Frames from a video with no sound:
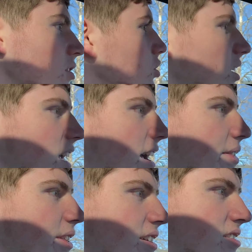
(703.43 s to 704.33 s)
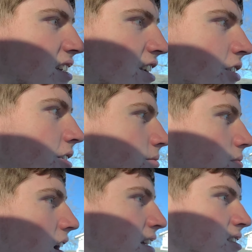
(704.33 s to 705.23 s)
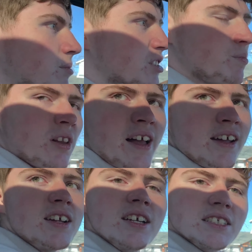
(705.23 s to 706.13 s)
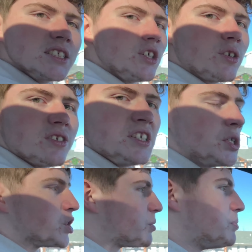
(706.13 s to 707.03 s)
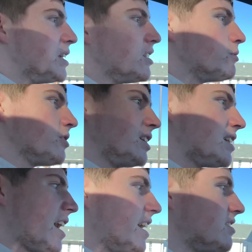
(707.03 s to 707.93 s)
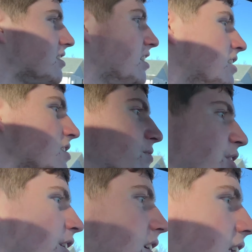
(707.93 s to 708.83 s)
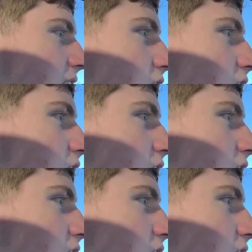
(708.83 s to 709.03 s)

looking at this here heads-up display. You can see your speed really nice. It is very nice